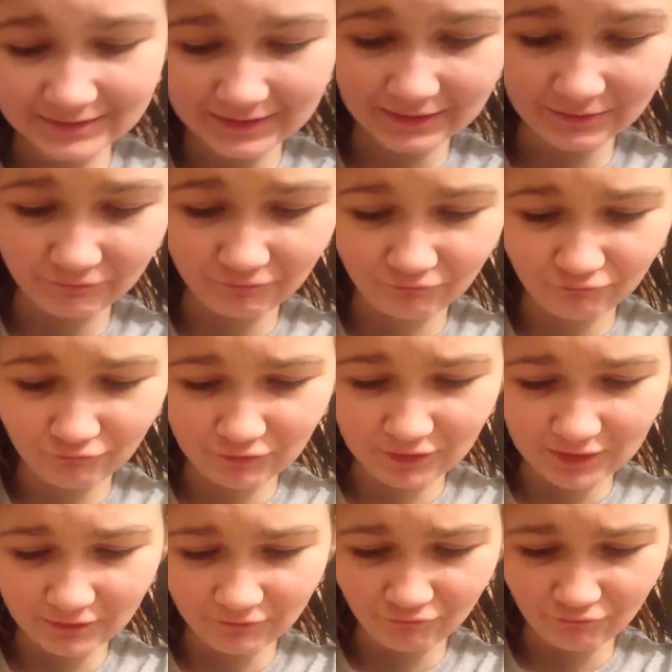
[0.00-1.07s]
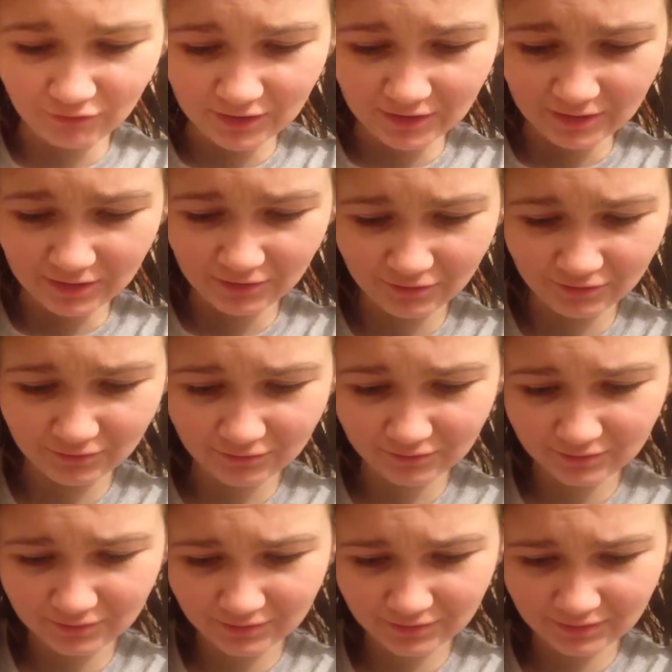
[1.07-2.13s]
and it really, really
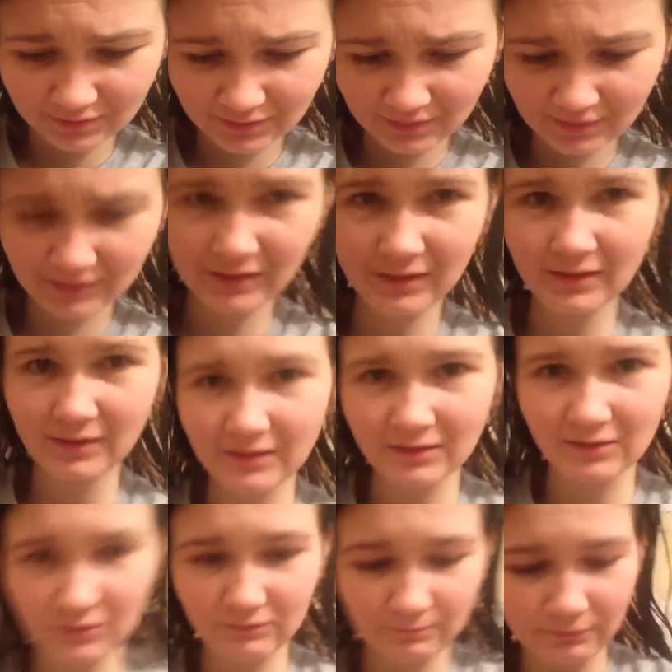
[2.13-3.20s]
hurts. So